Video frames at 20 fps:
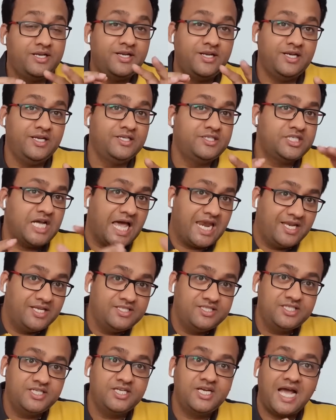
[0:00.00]
really
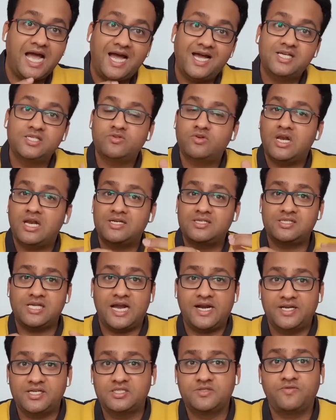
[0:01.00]
challenging as well as
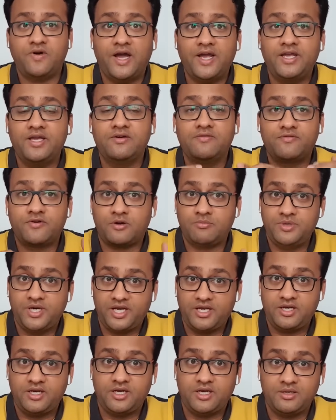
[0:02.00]
satisfying from
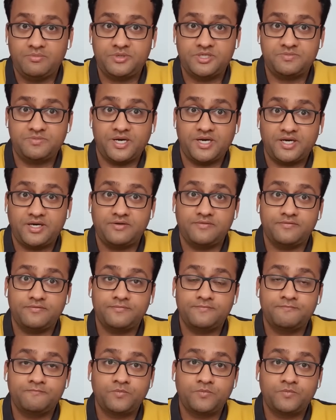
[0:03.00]
technical perspective.